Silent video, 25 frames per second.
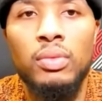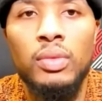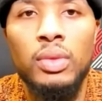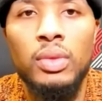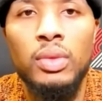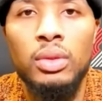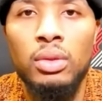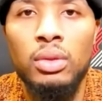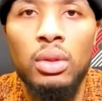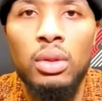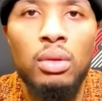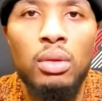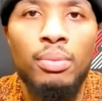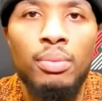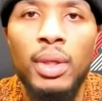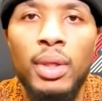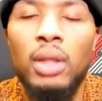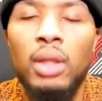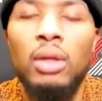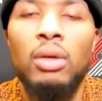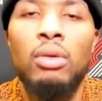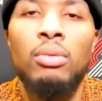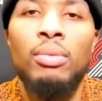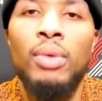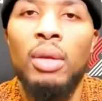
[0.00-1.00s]
you know,
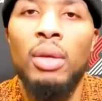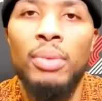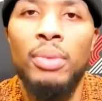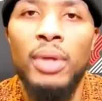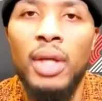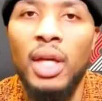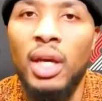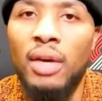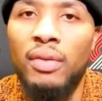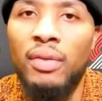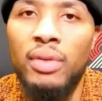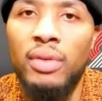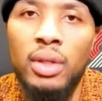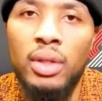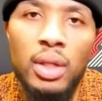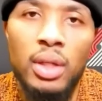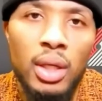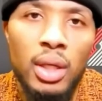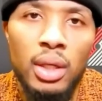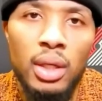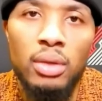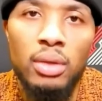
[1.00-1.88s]
Melo might be having the night,